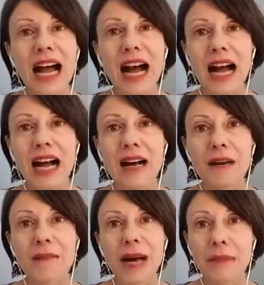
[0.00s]

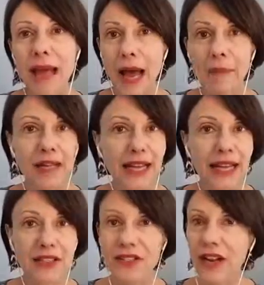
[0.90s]
I'm happy to
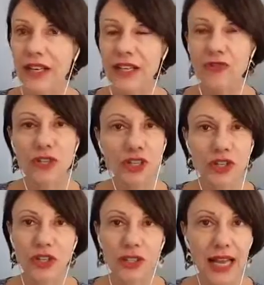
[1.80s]
answer any
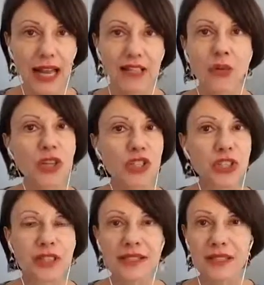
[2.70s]
traditional tax
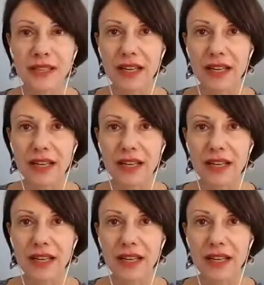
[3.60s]
questions